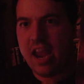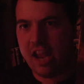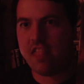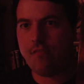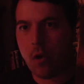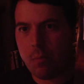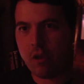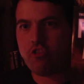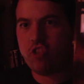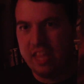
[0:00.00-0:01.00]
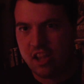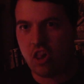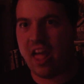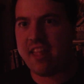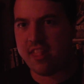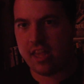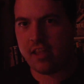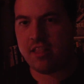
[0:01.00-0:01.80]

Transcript: It's very much the classic